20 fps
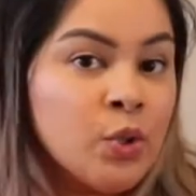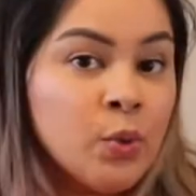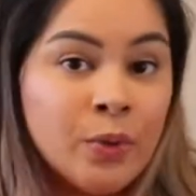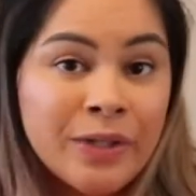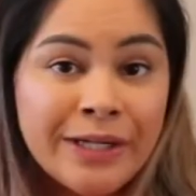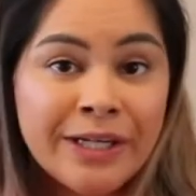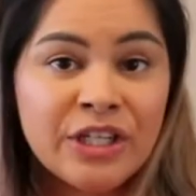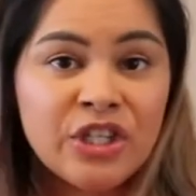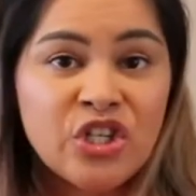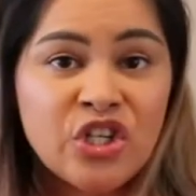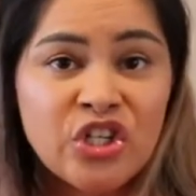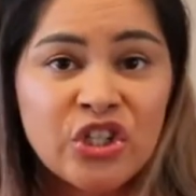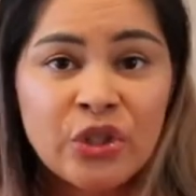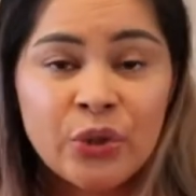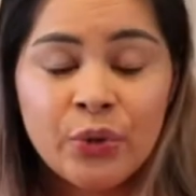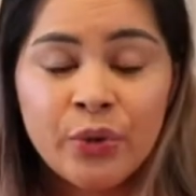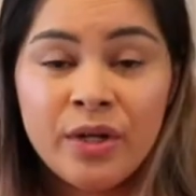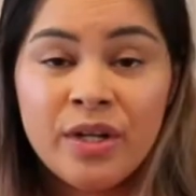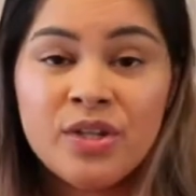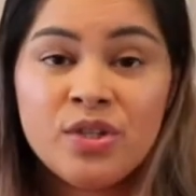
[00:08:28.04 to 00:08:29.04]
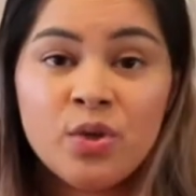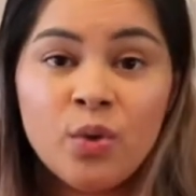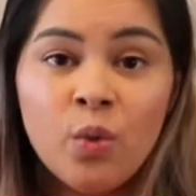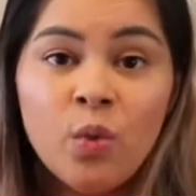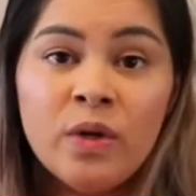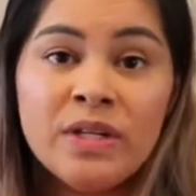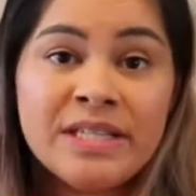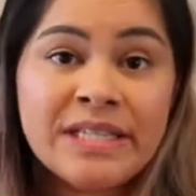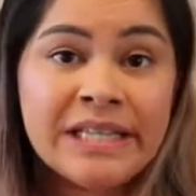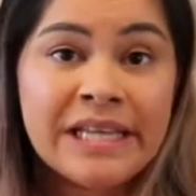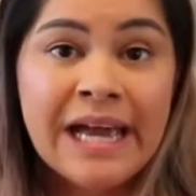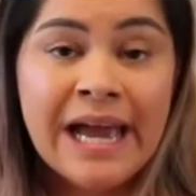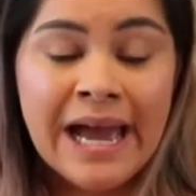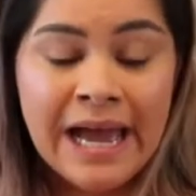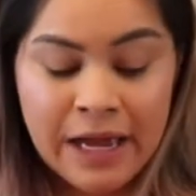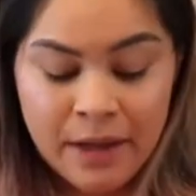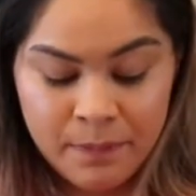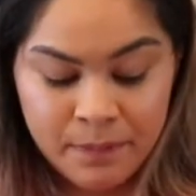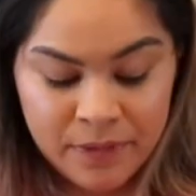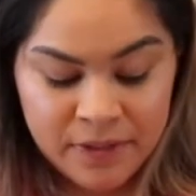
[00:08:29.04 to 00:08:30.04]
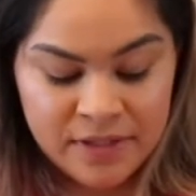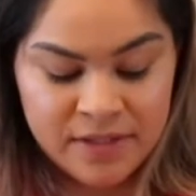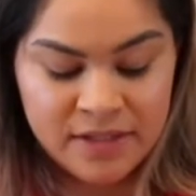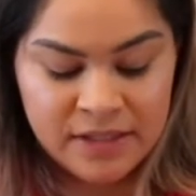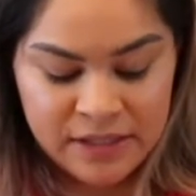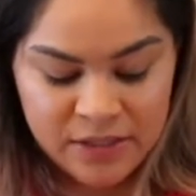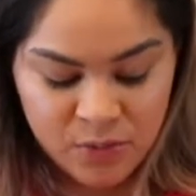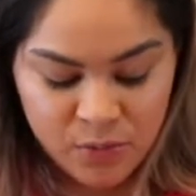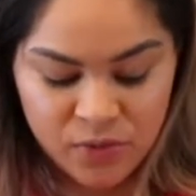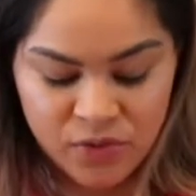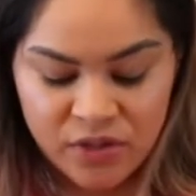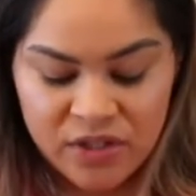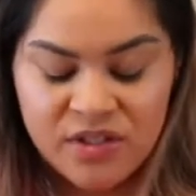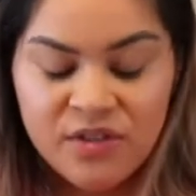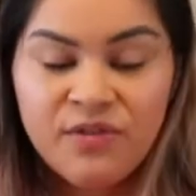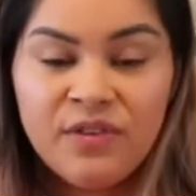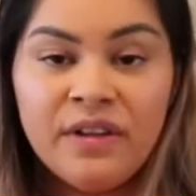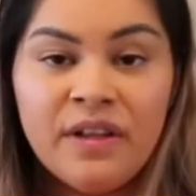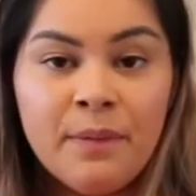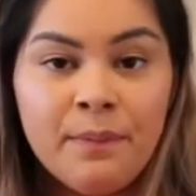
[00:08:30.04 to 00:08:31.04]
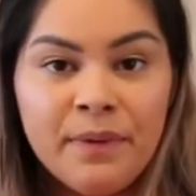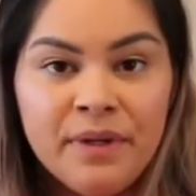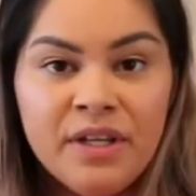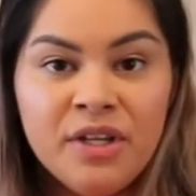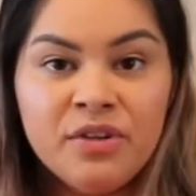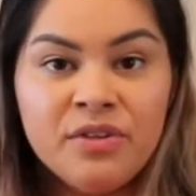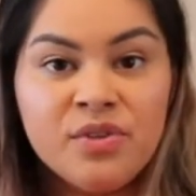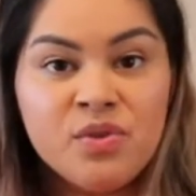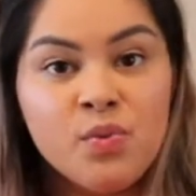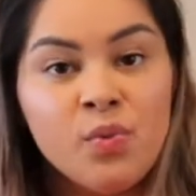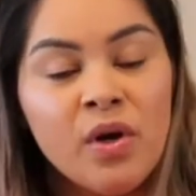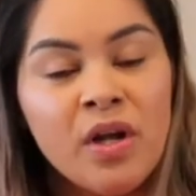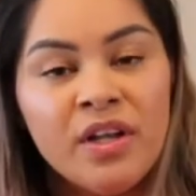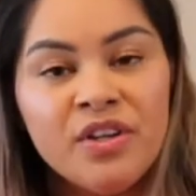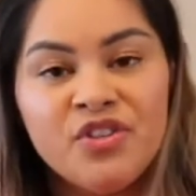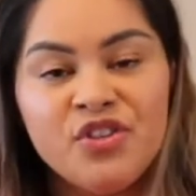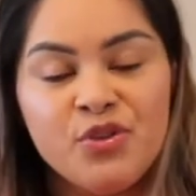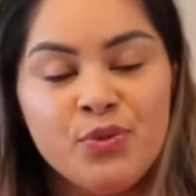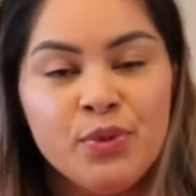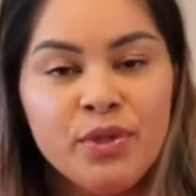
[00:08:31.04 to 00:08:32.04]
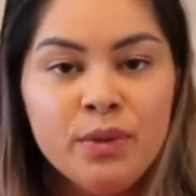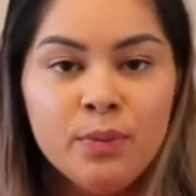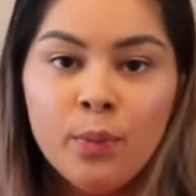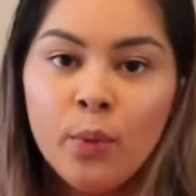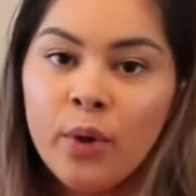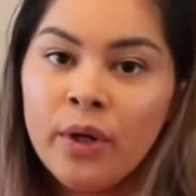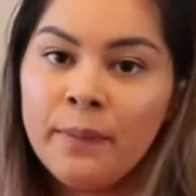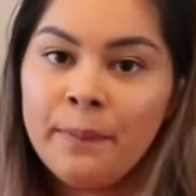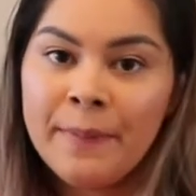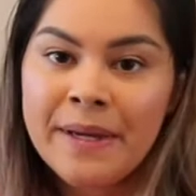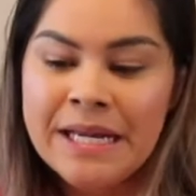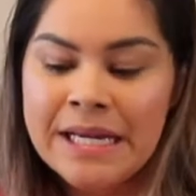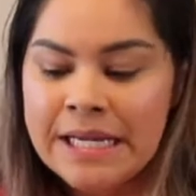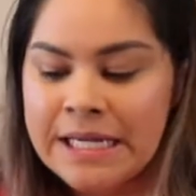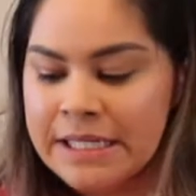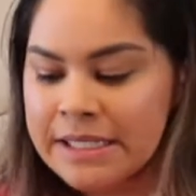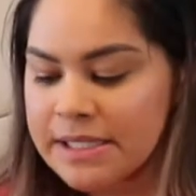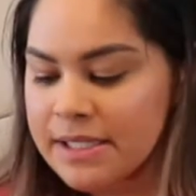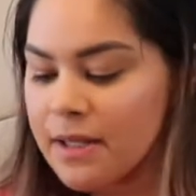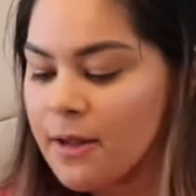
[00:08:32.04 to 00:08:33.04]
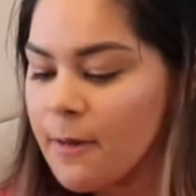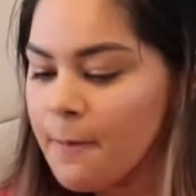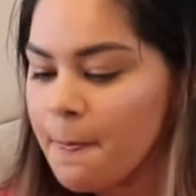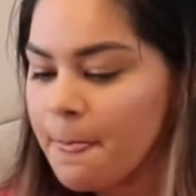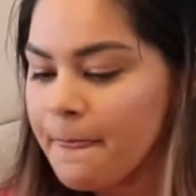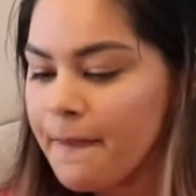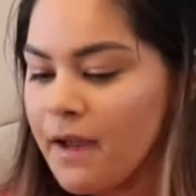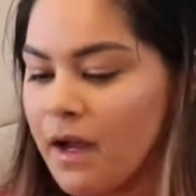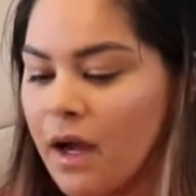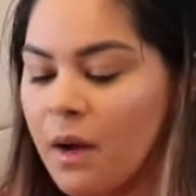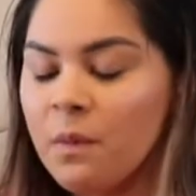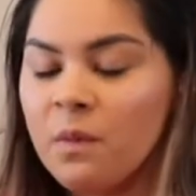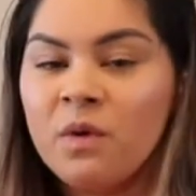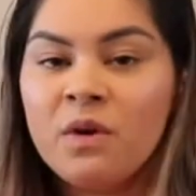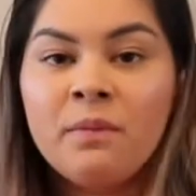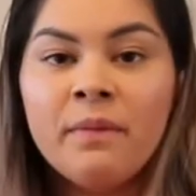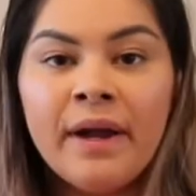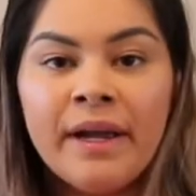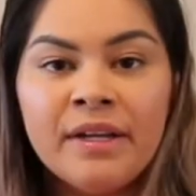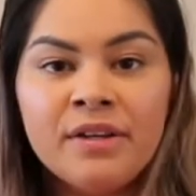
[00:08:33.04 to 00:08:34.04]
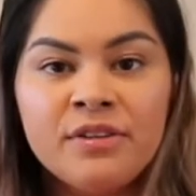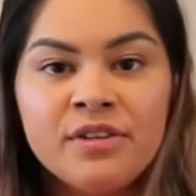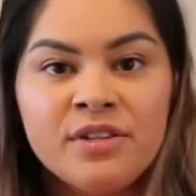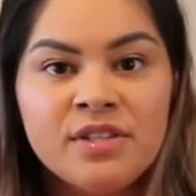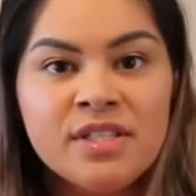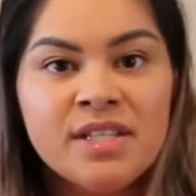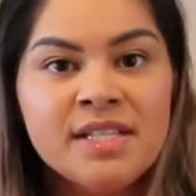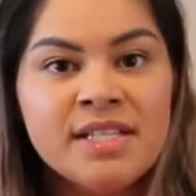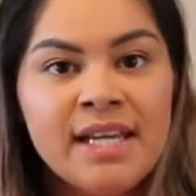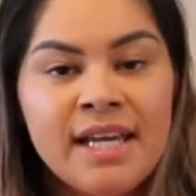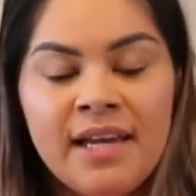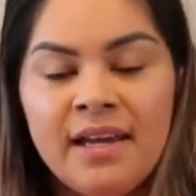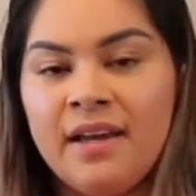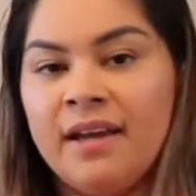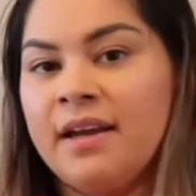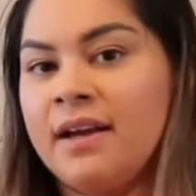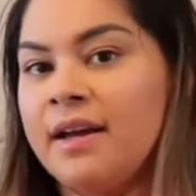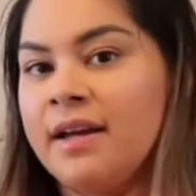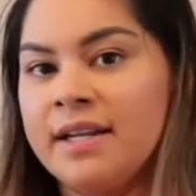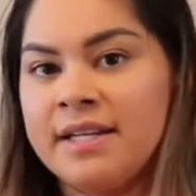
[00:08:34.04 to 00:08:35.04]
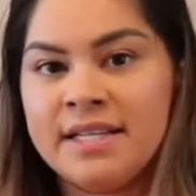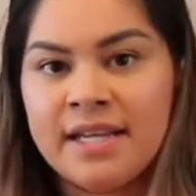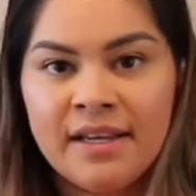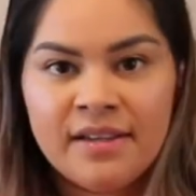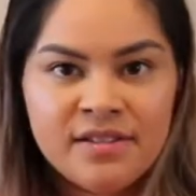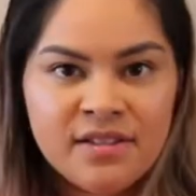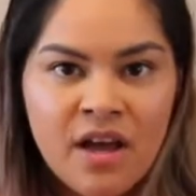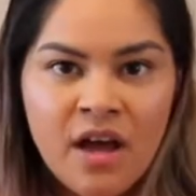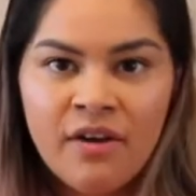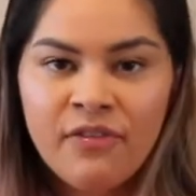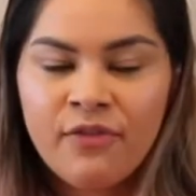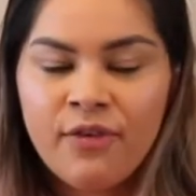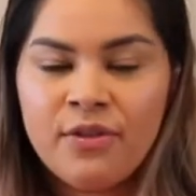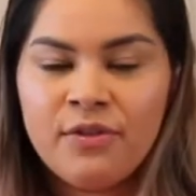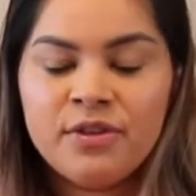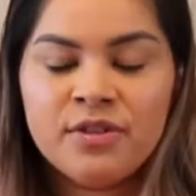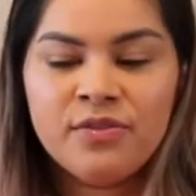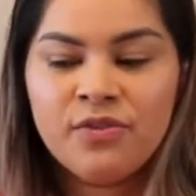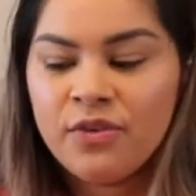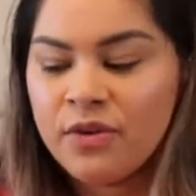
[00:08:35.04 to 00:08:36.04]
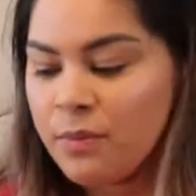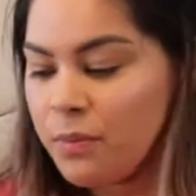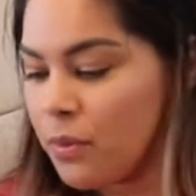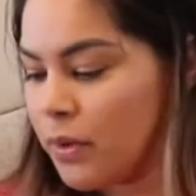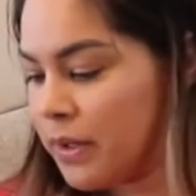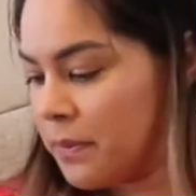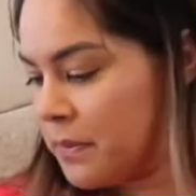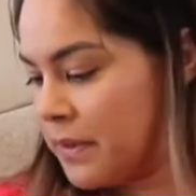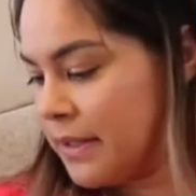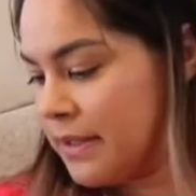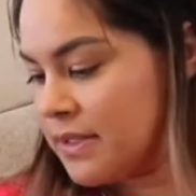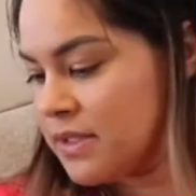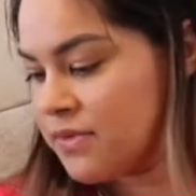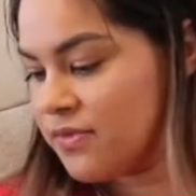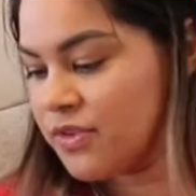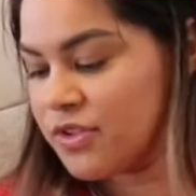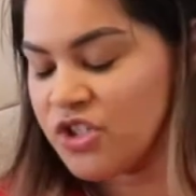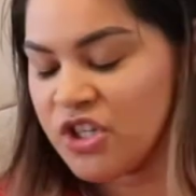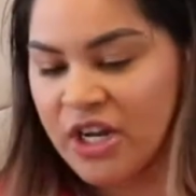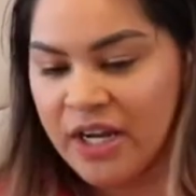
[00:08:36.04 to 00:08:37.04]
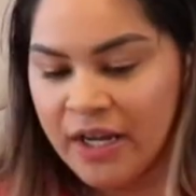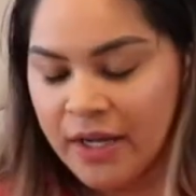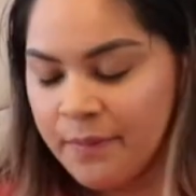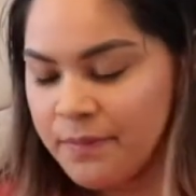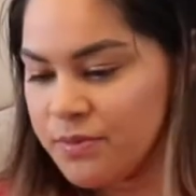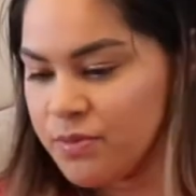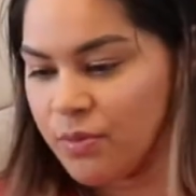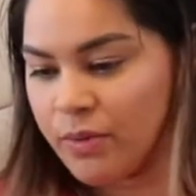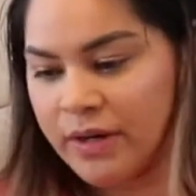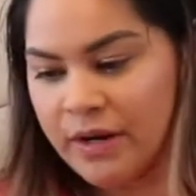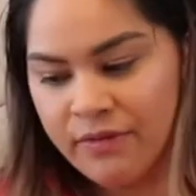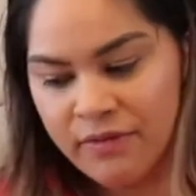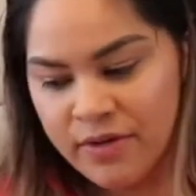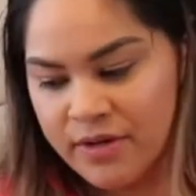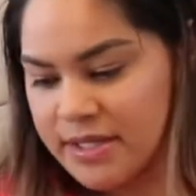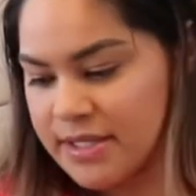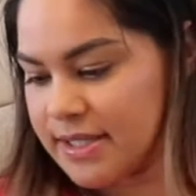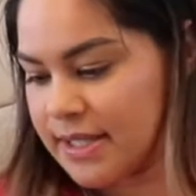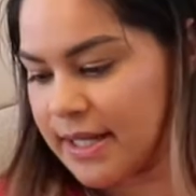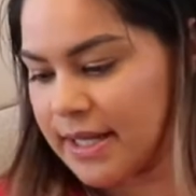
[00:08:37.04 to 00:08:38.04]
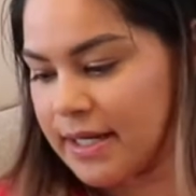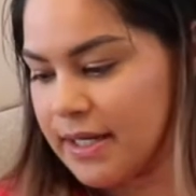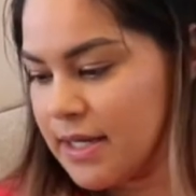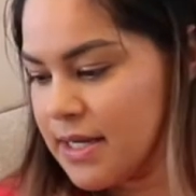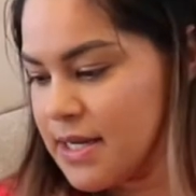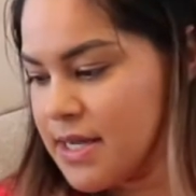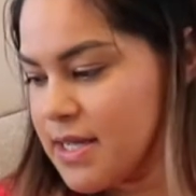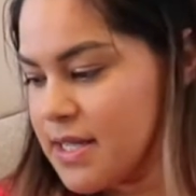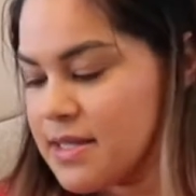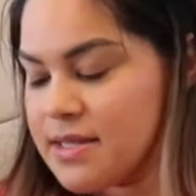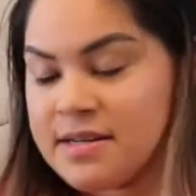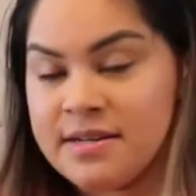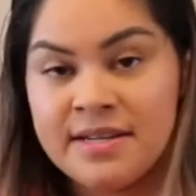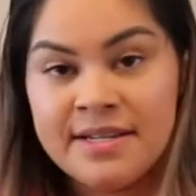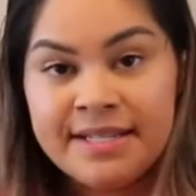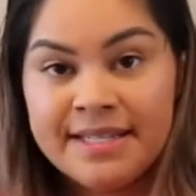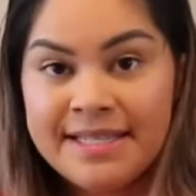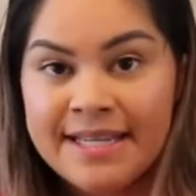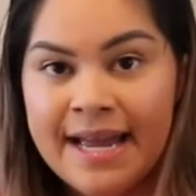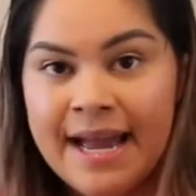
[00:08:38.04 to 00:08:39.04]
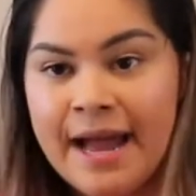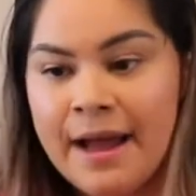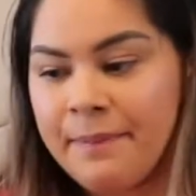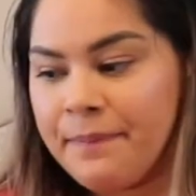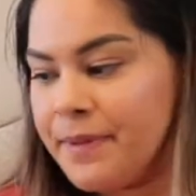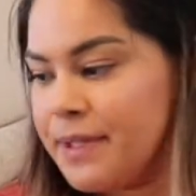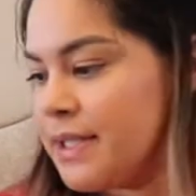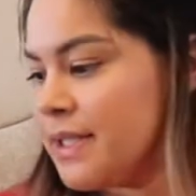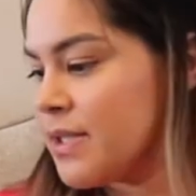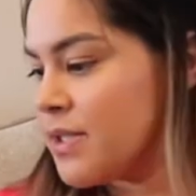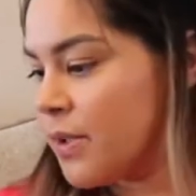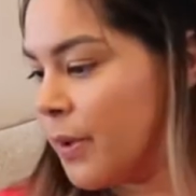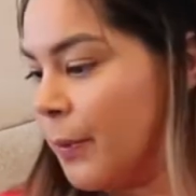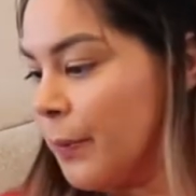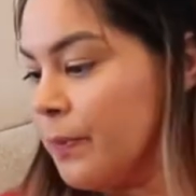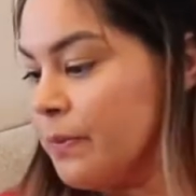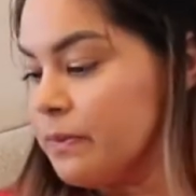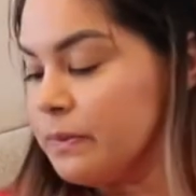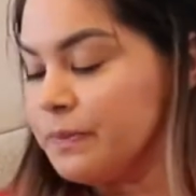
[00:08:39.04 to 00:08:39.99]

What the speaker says: work in June, and so once that happens, things will start to fill up in here as well, just with important meetings, reminders to take days off, whether it's for appointments, for checkups, whatever it is that needs to happen. So